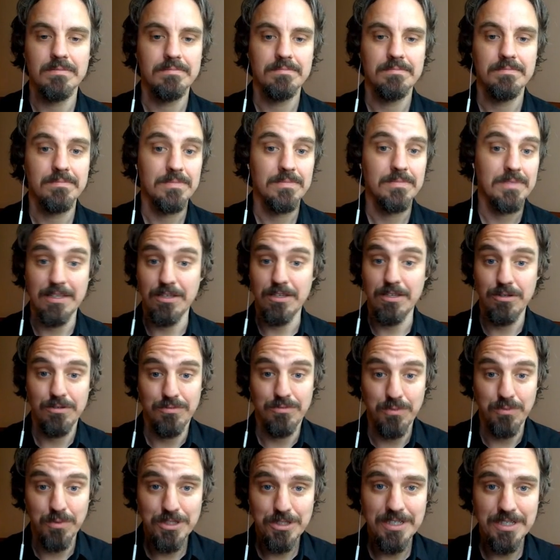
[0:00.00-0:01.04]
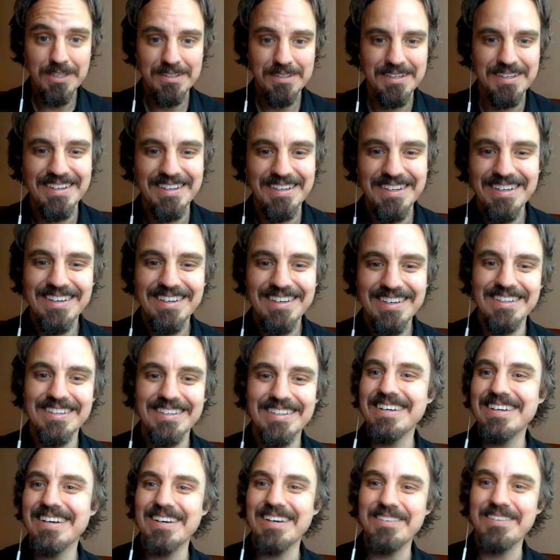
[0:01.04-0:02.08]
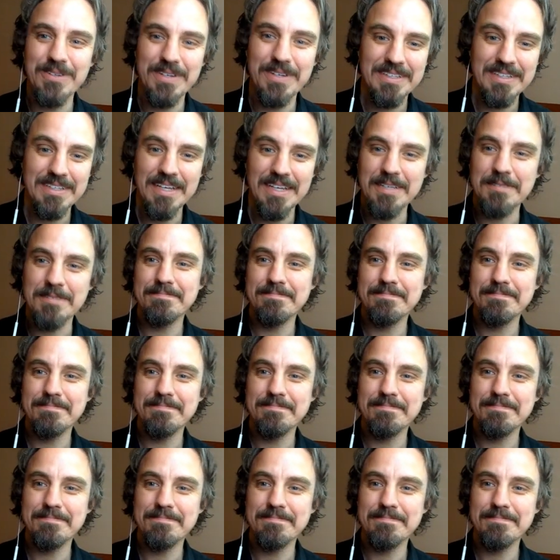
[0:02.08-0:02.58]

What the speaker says: thank you for watching, and have a great day.